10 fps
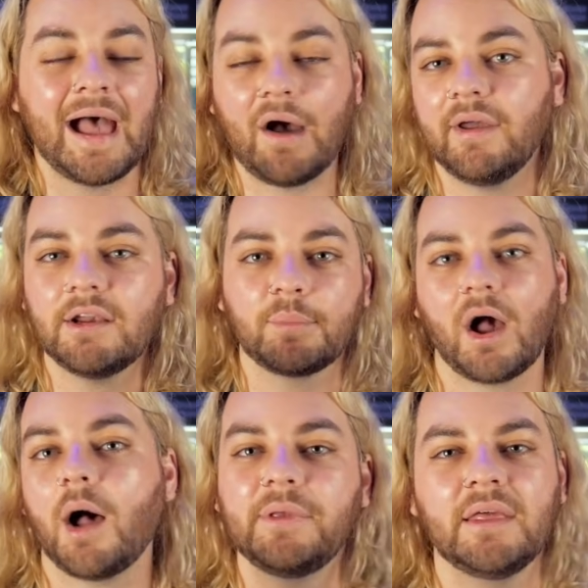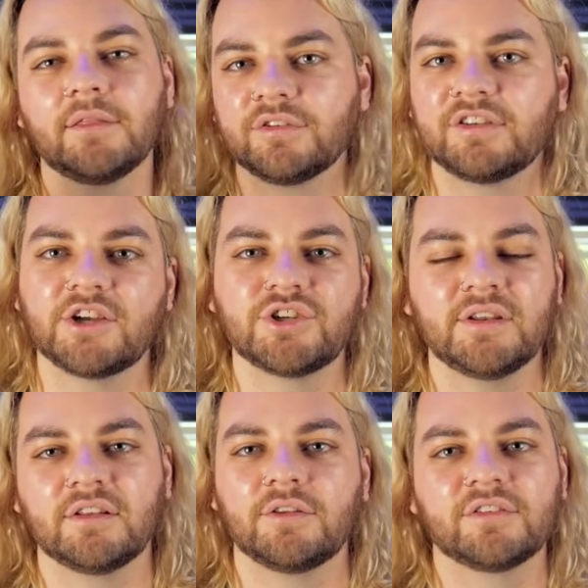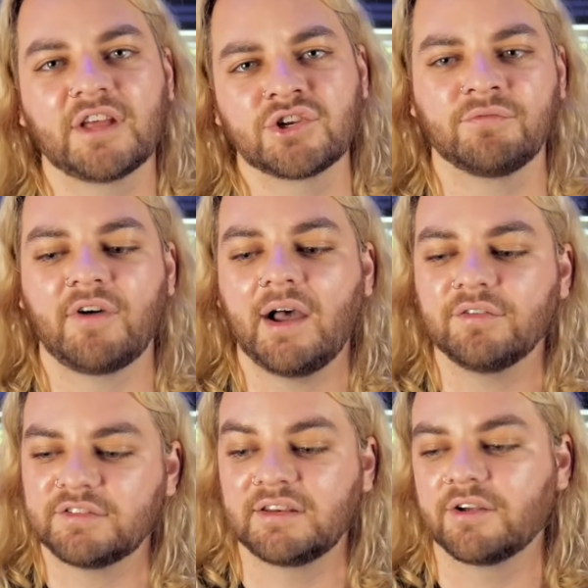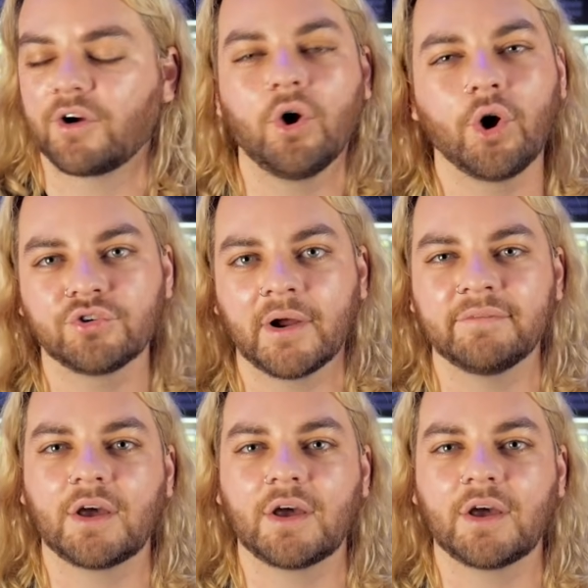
I'll end up copying those sessions and those session files to different hard drives.